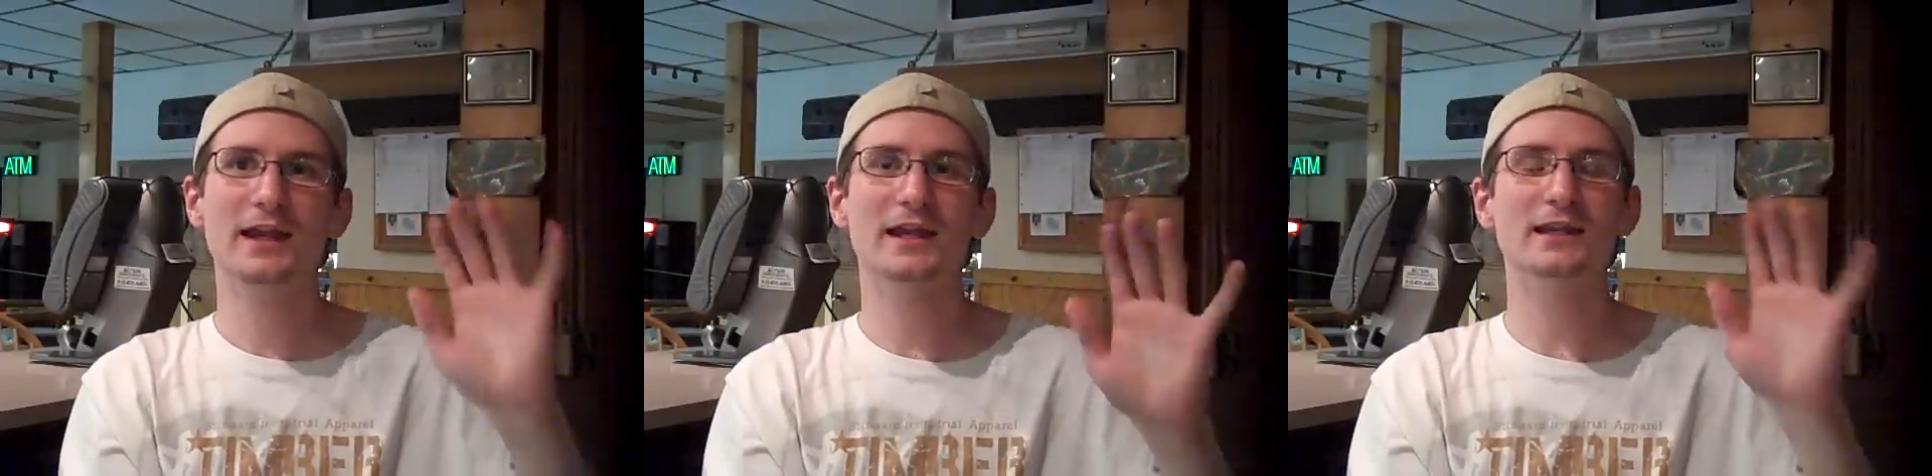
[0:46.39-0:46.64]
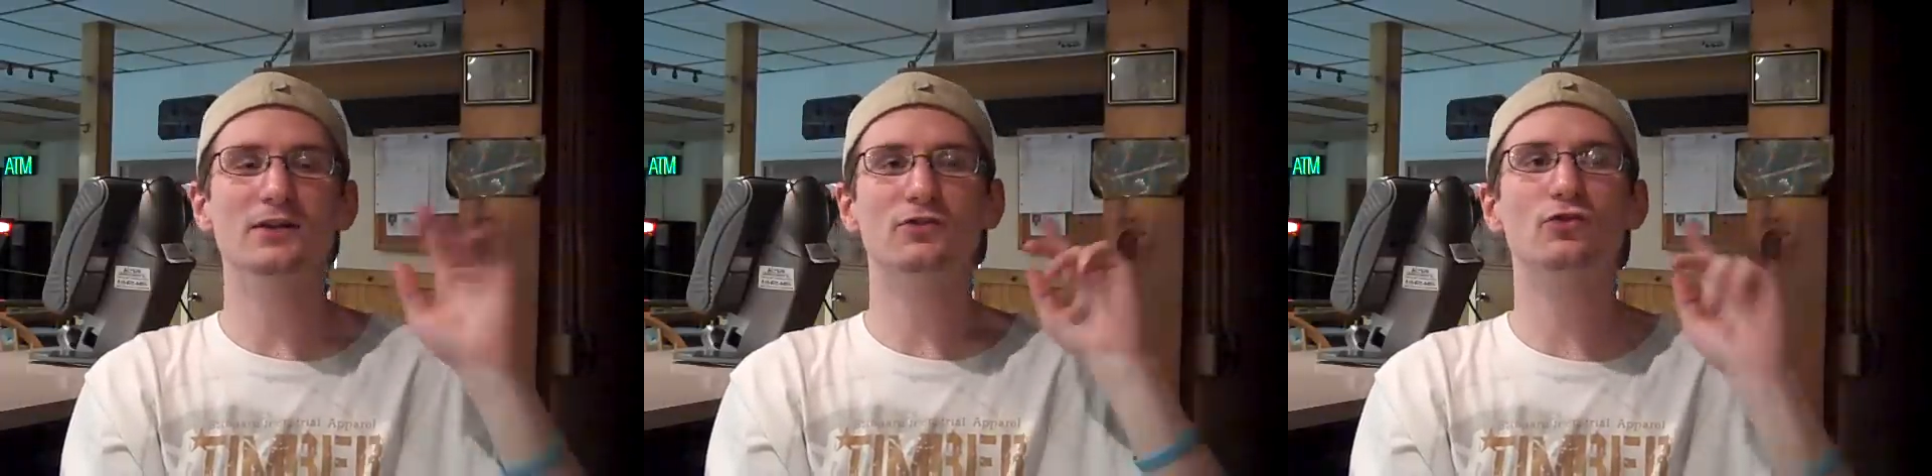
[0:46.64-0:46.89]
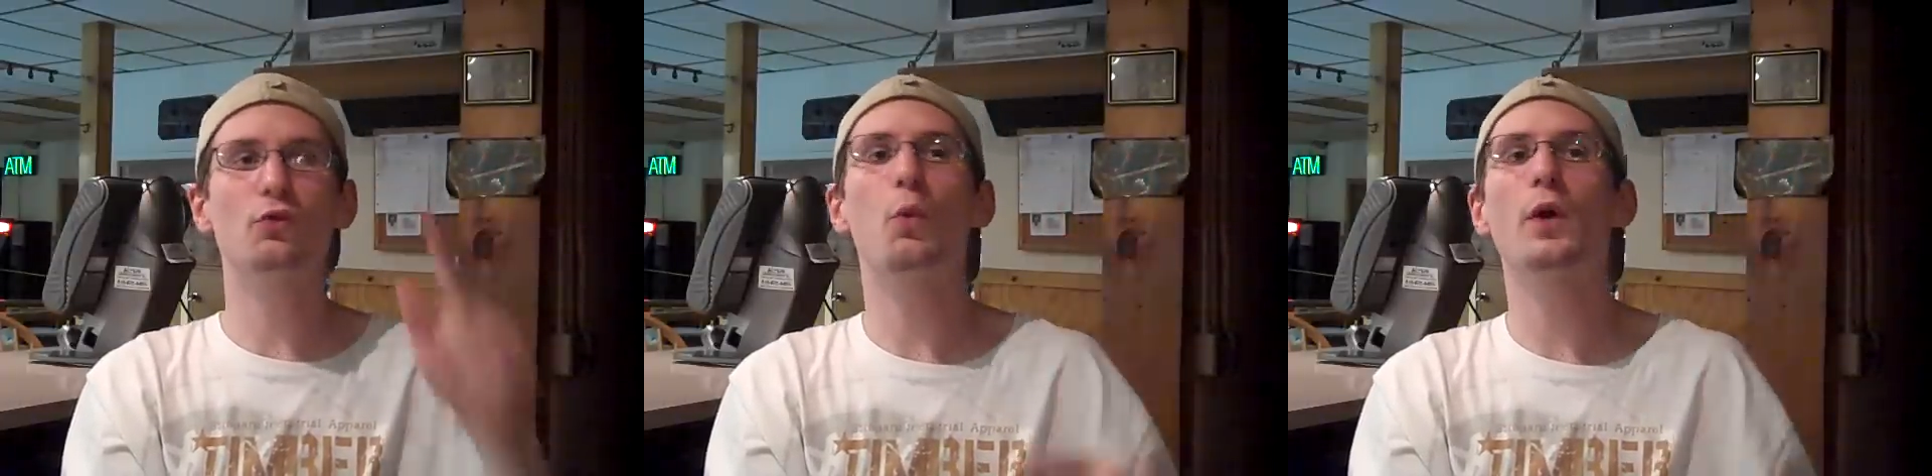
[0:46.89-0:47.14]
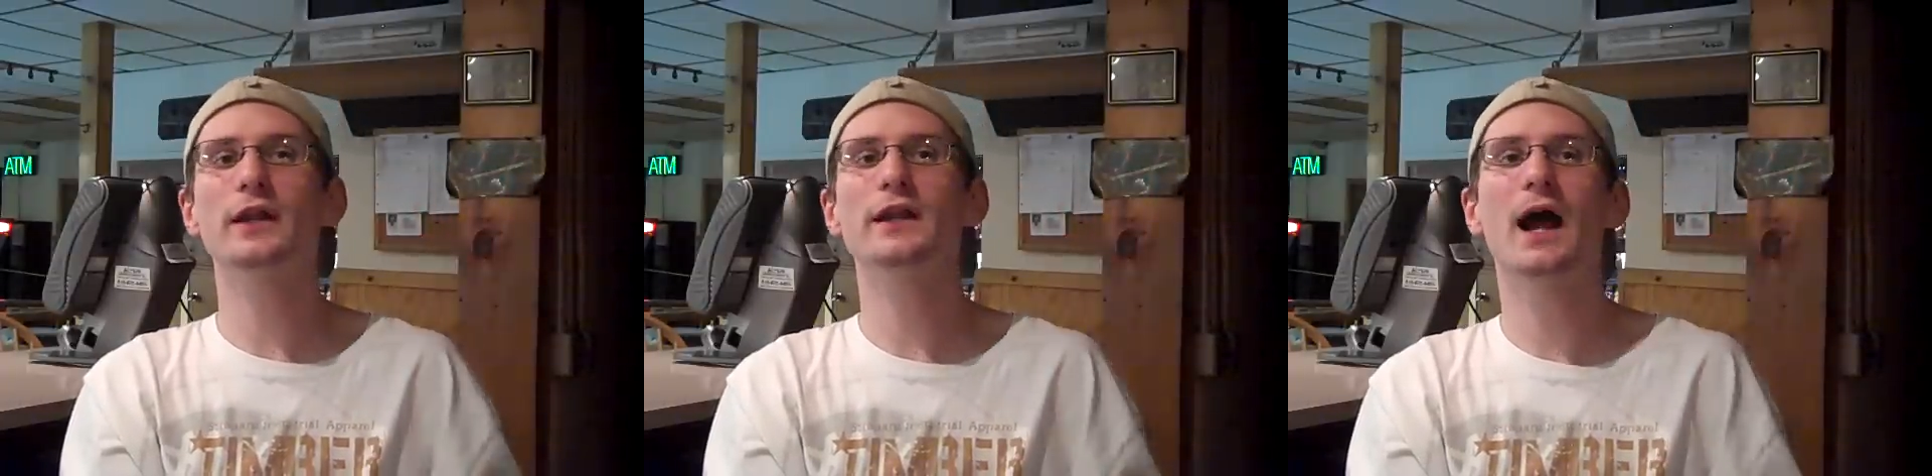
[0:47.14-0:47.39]
He needs
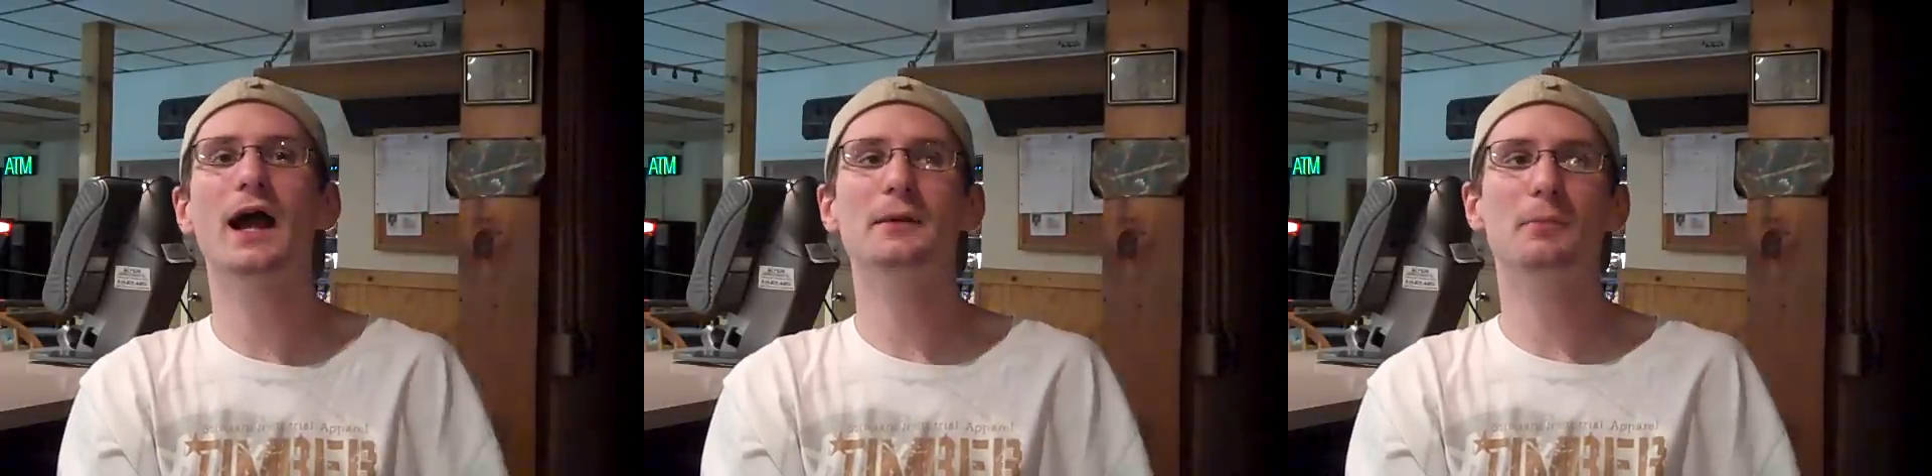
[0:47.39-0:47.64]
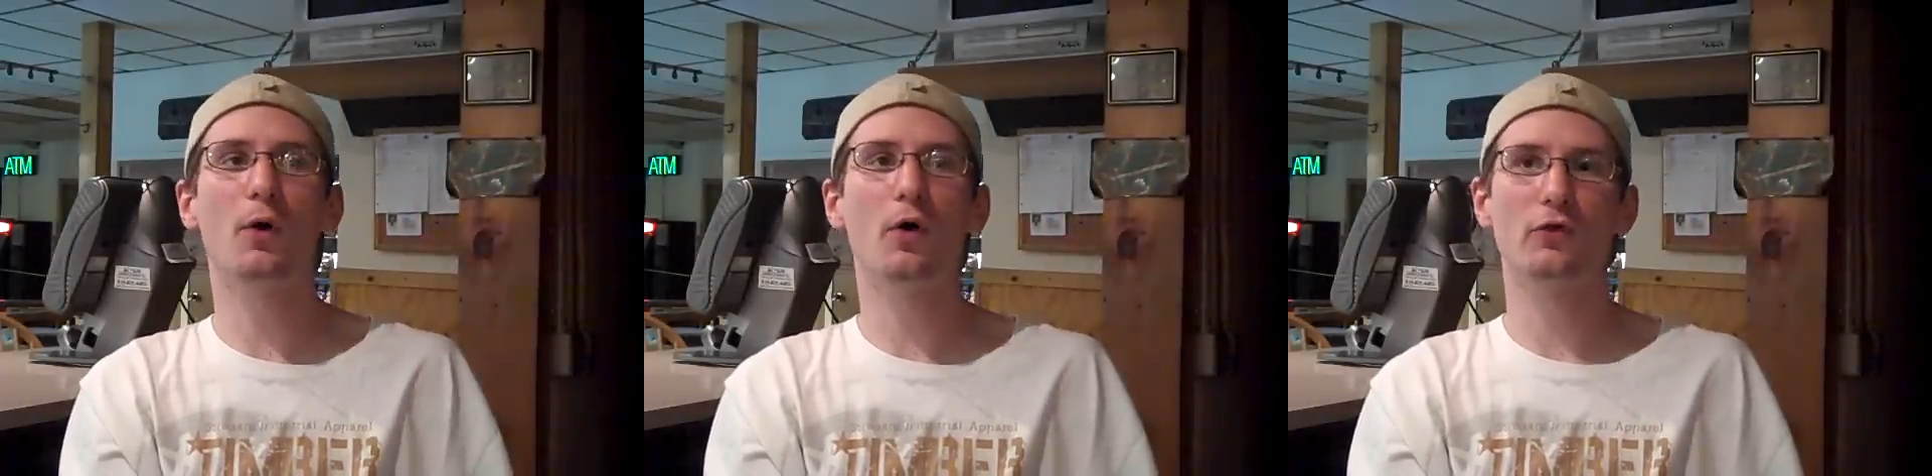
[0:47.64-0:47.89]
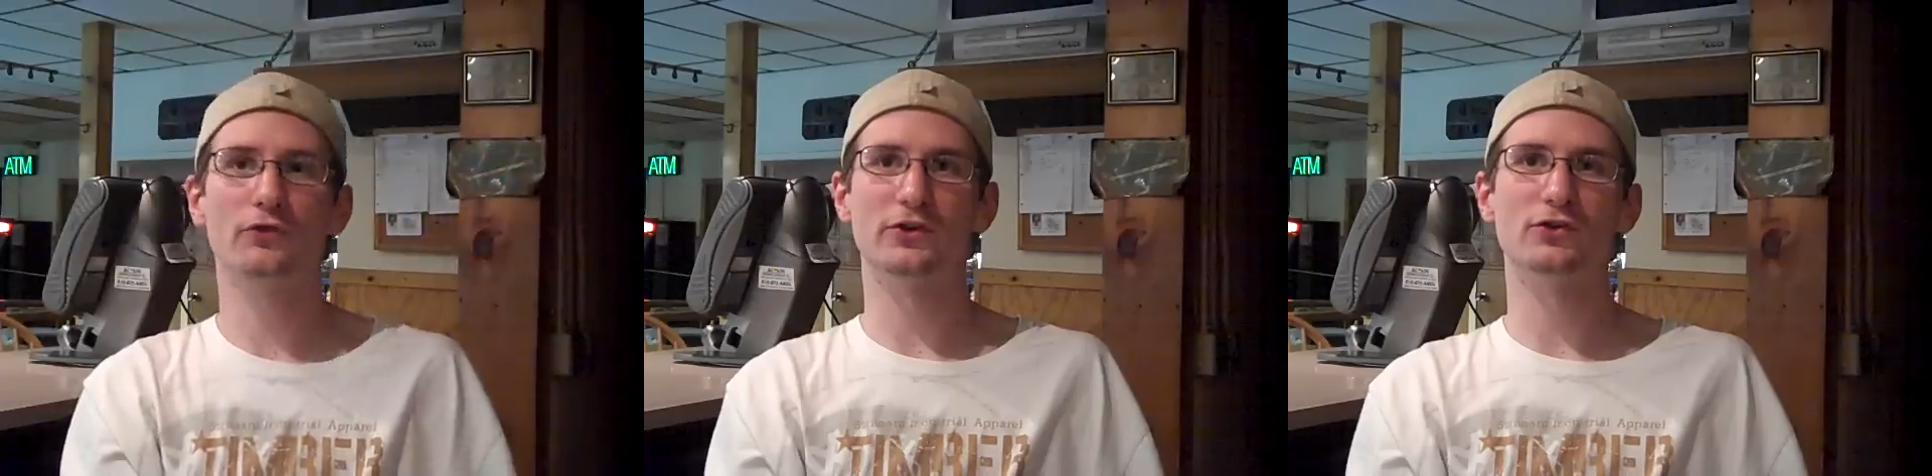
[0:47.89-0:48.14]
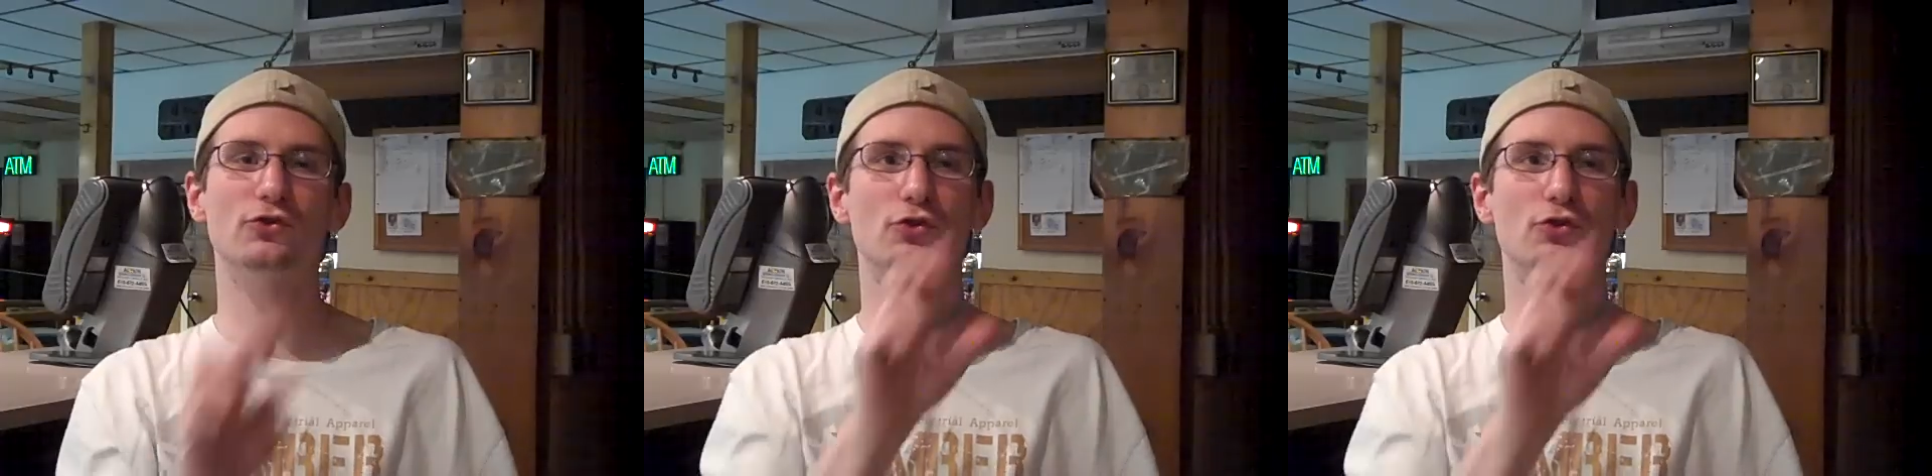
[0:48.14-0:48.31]
29 balls in